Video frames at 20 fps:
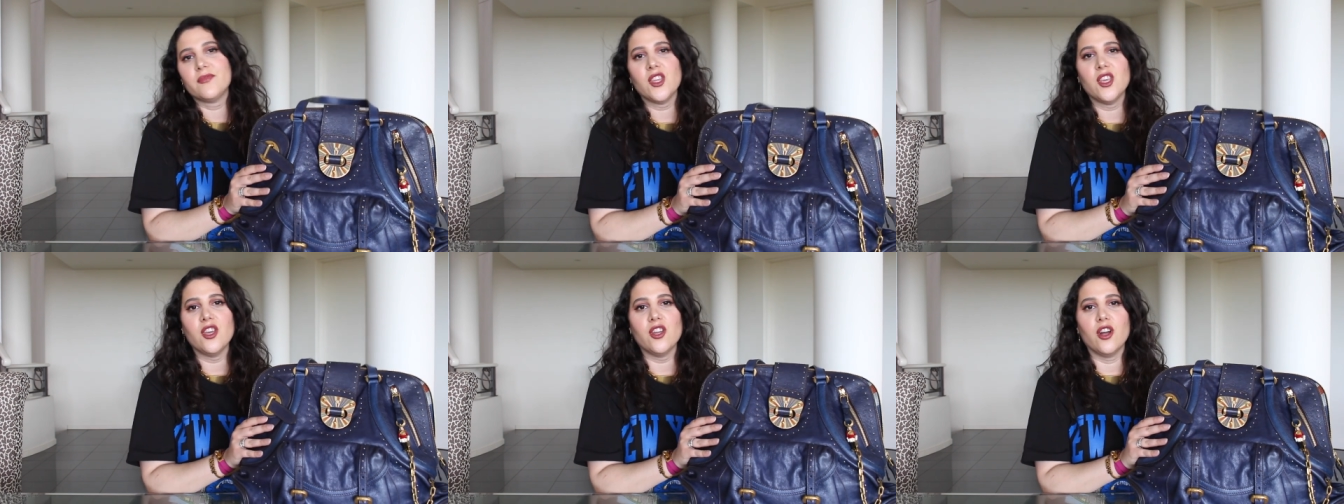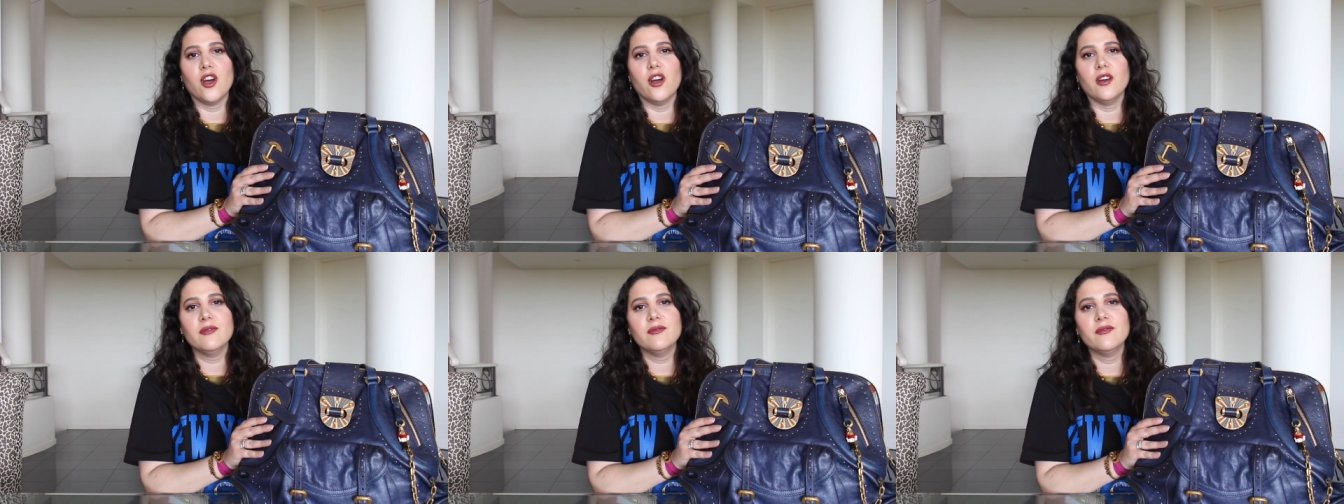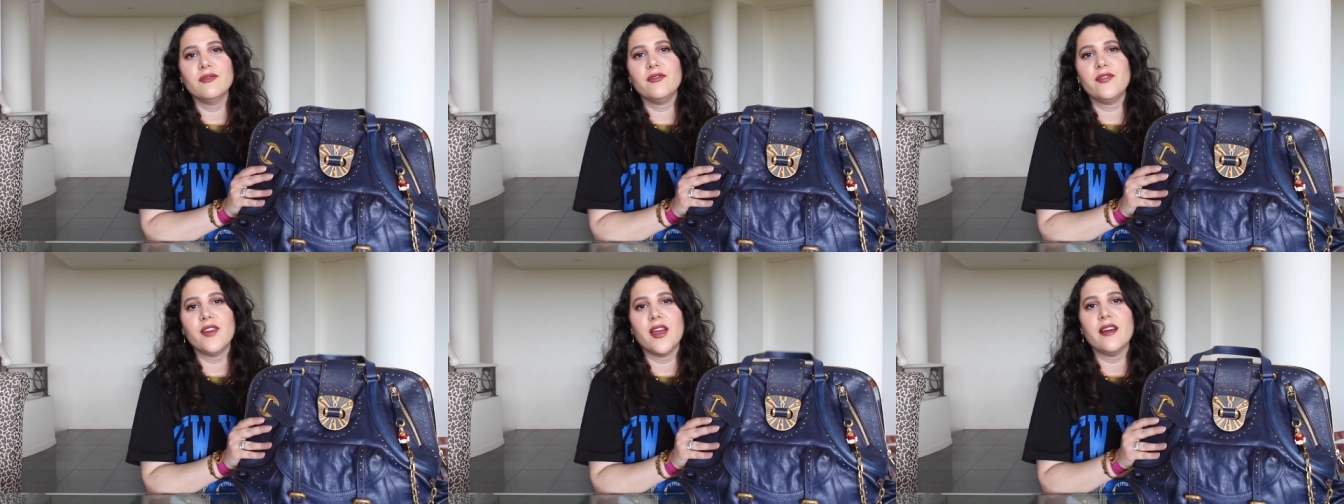you know,
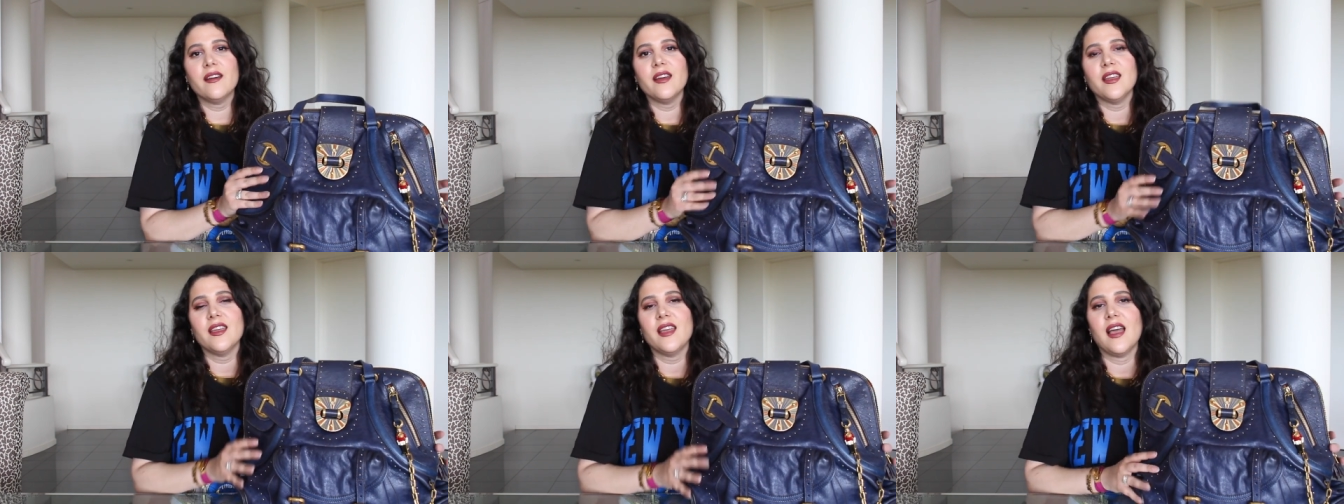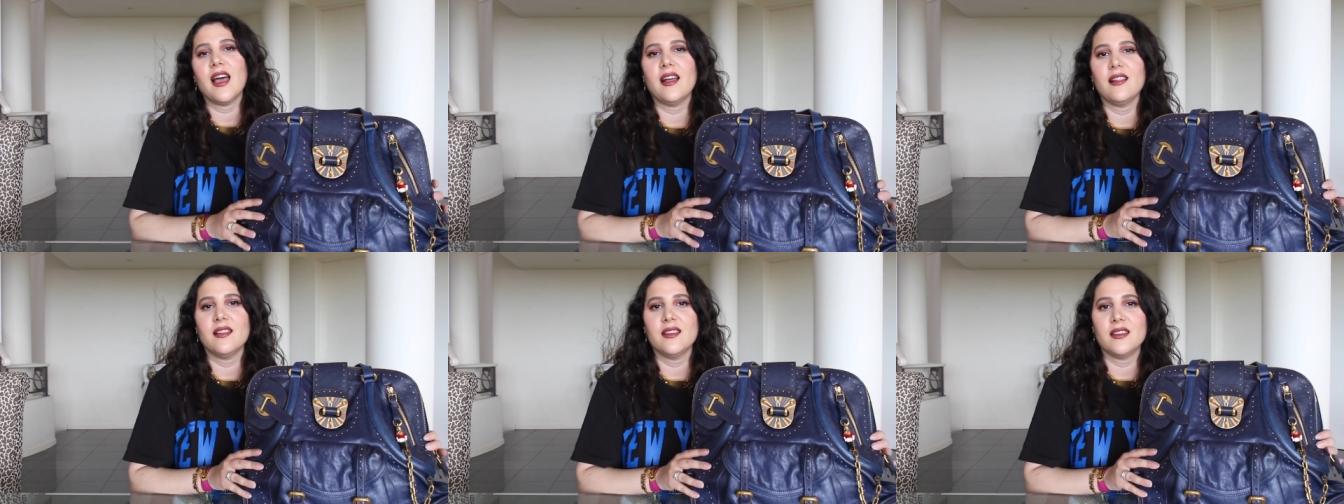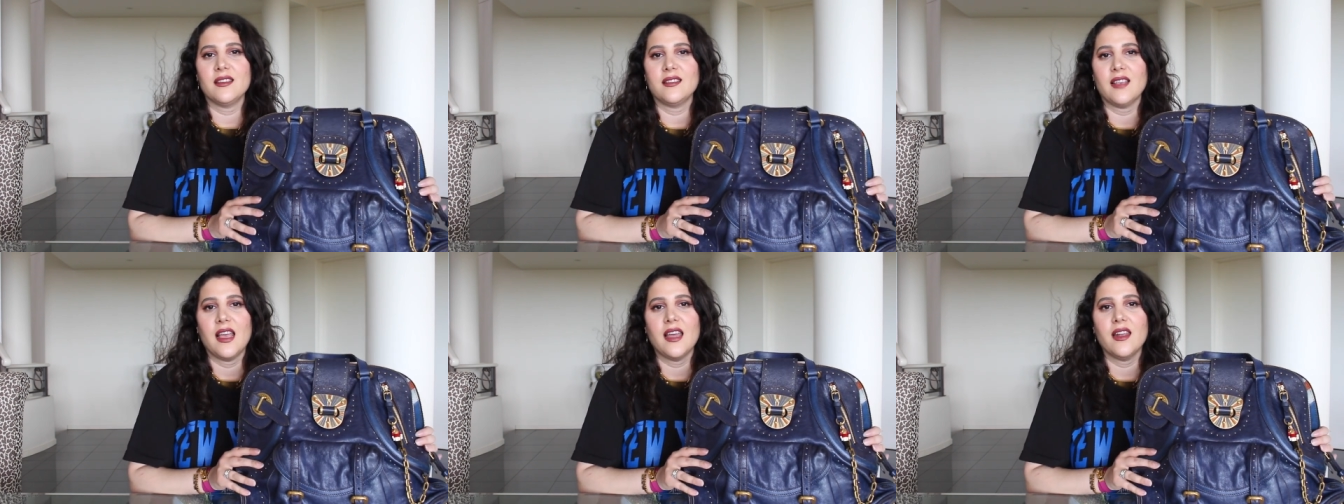very
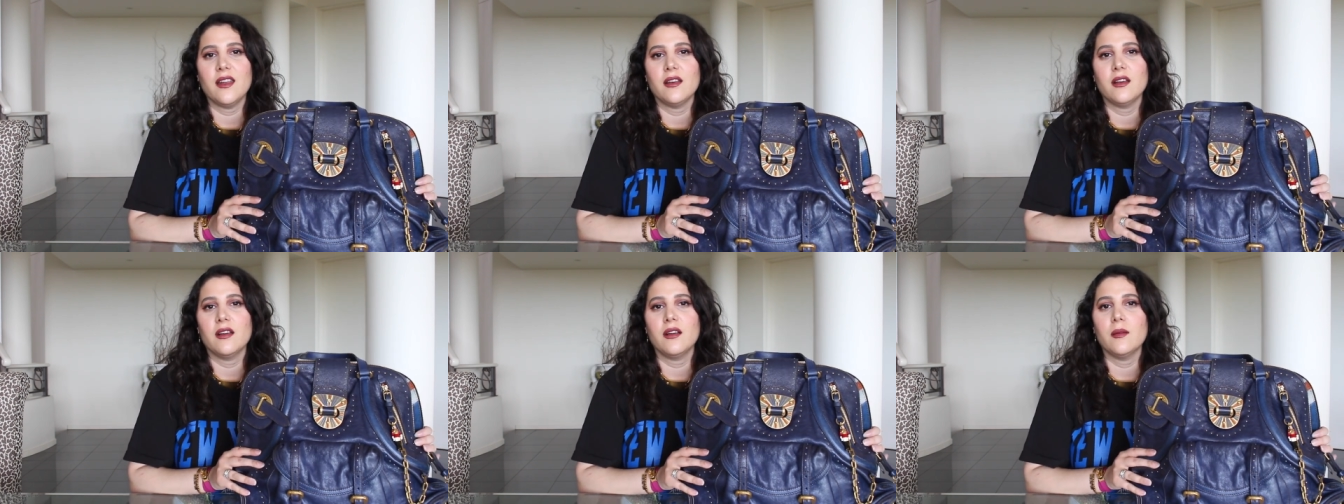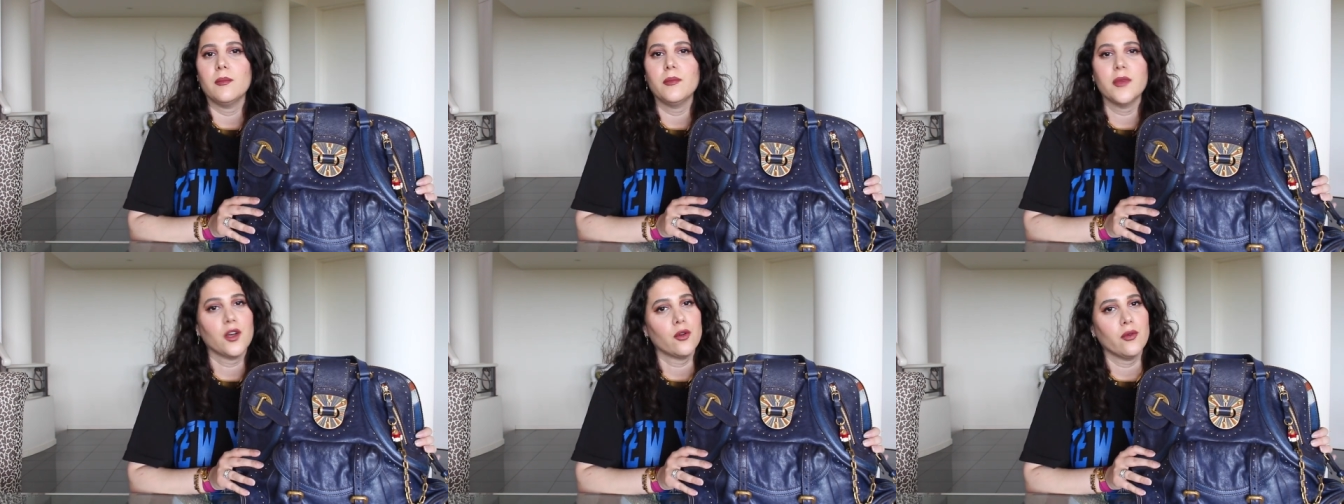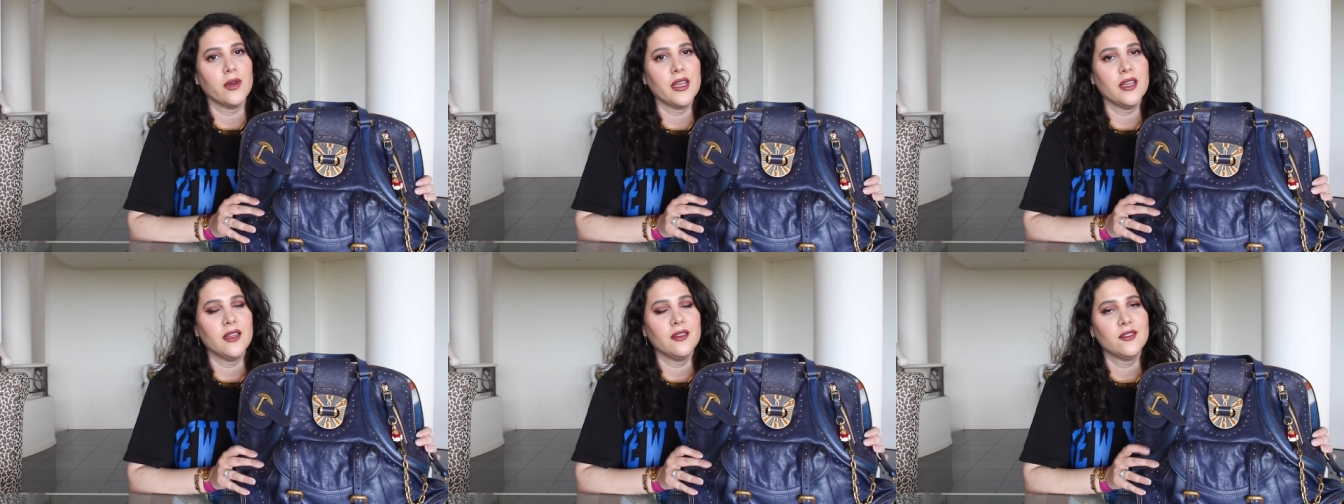Alexander
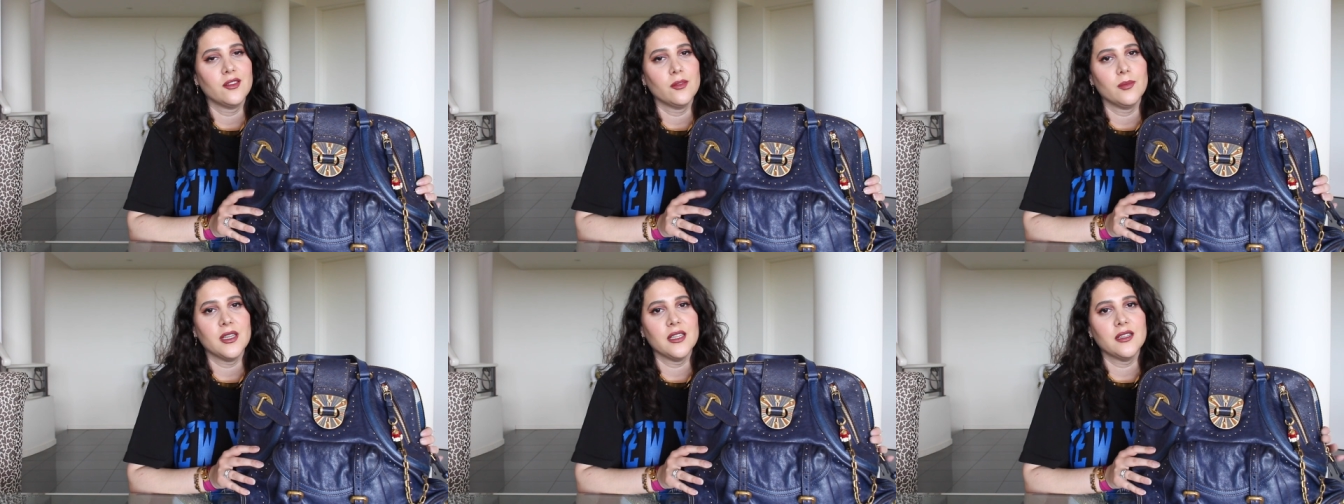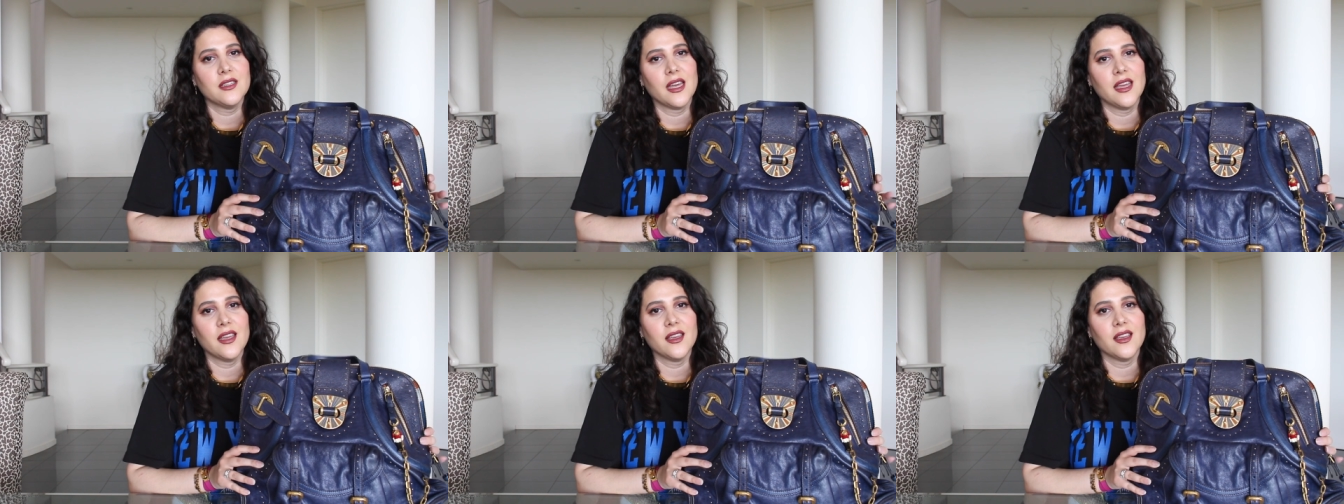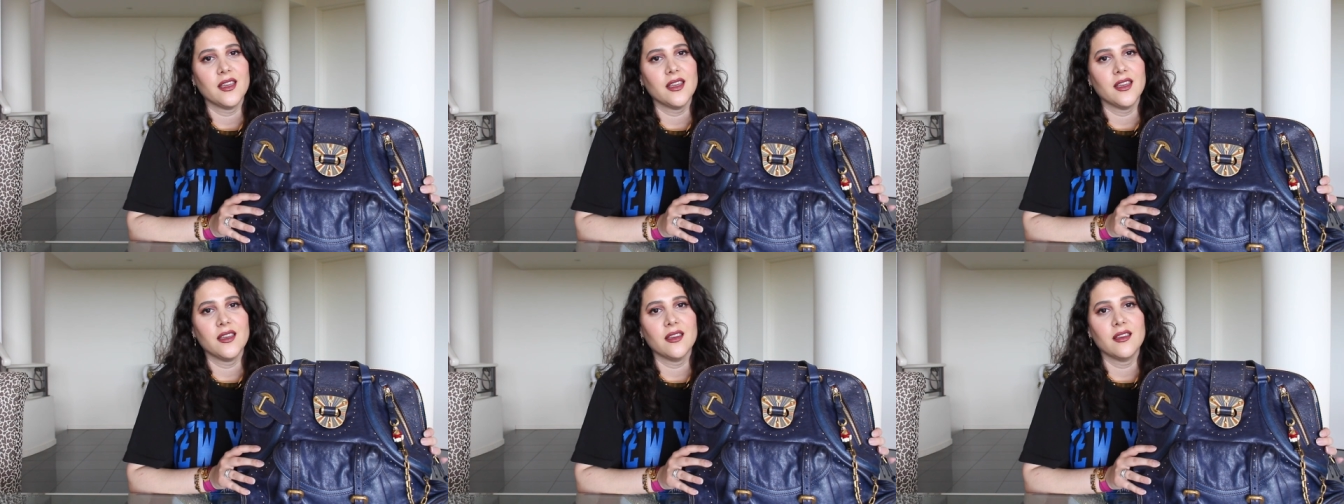McQueen to be
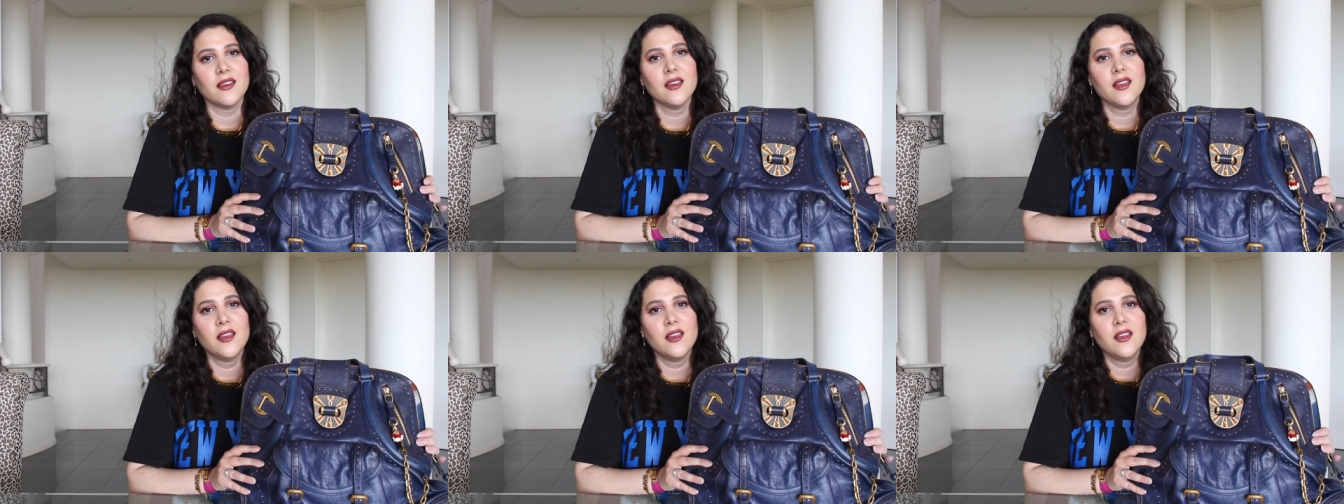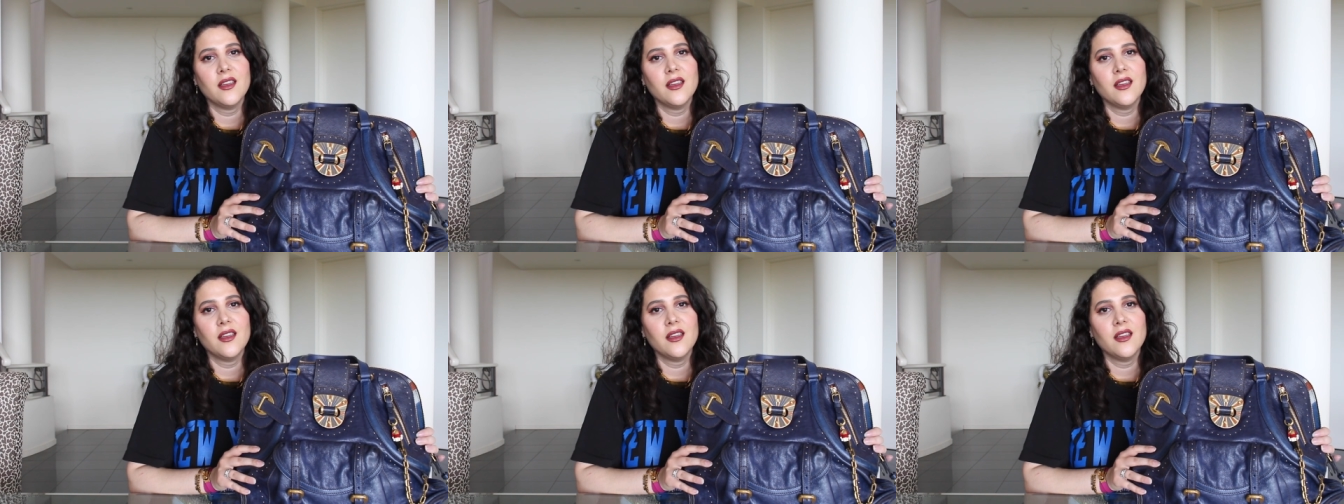taking